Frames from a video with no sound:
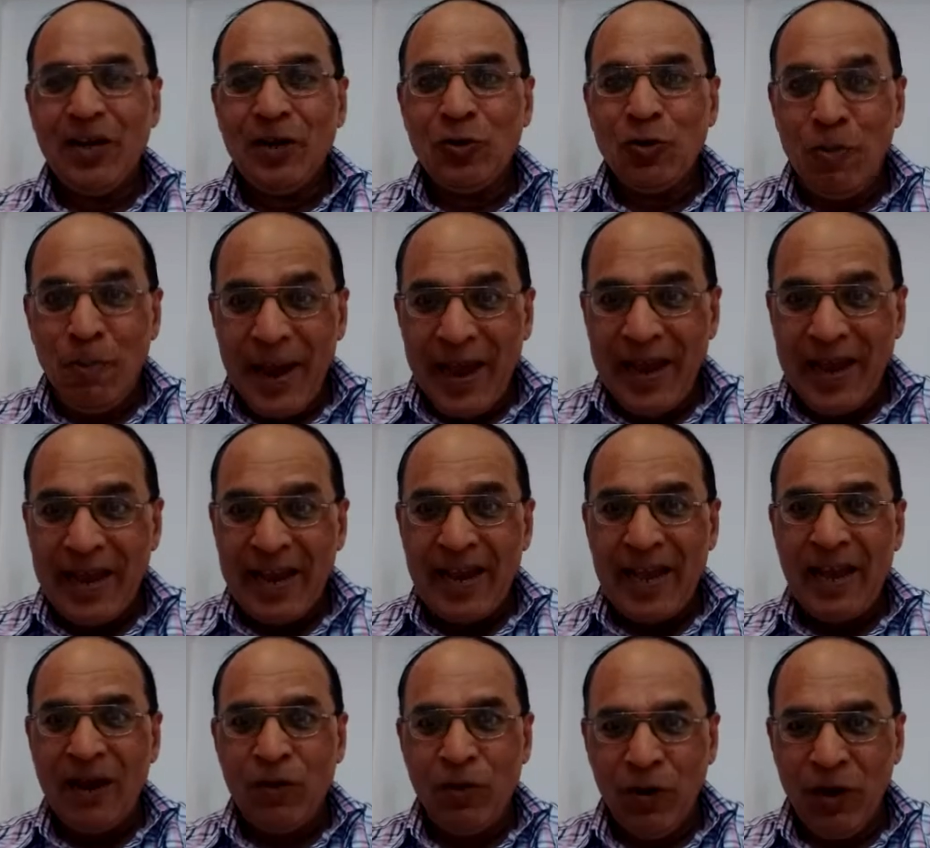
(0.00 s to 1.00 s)
To make
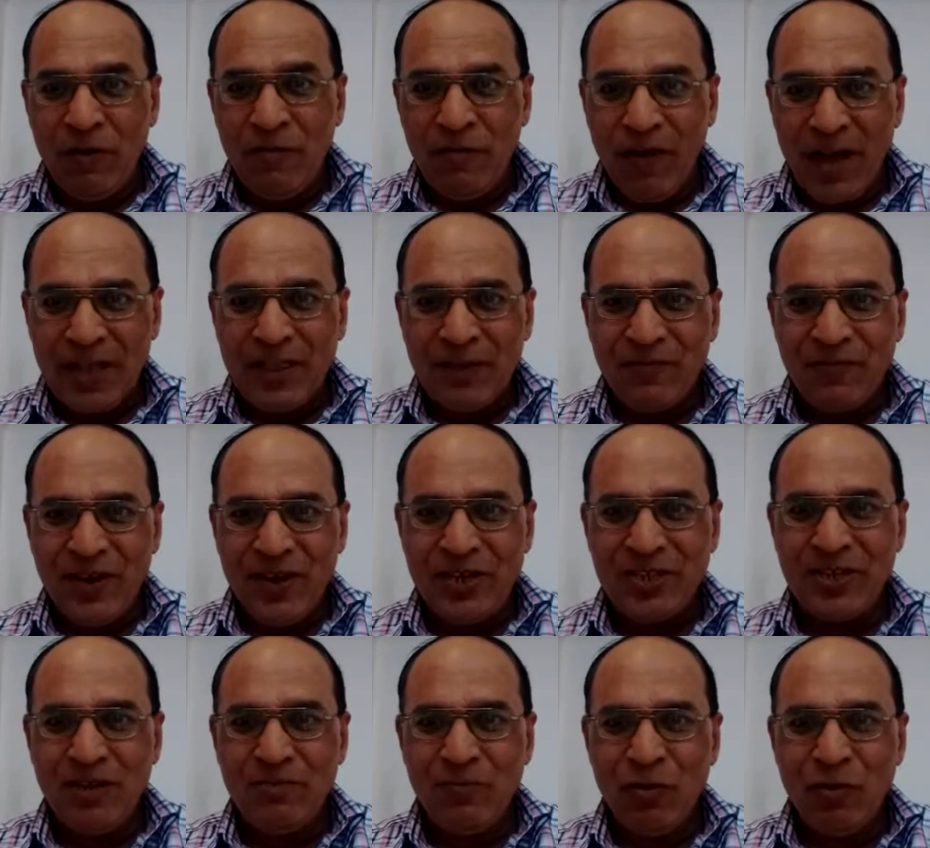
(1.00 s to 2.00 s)
a good Vata
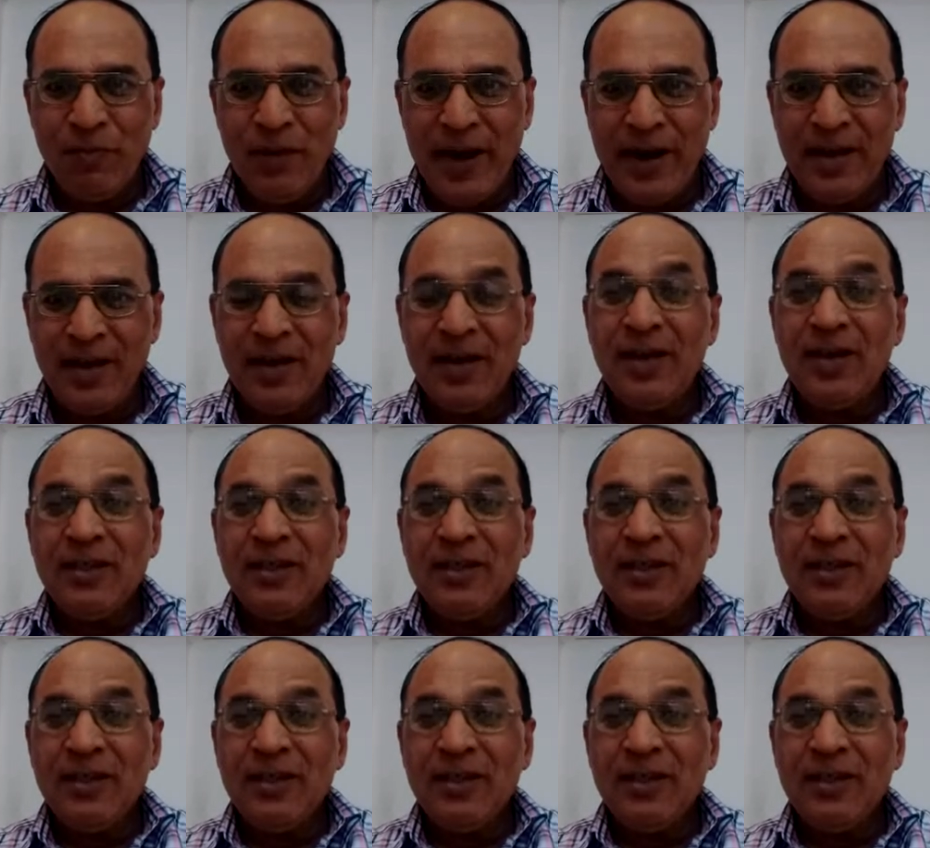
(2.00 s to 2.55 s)
function movement,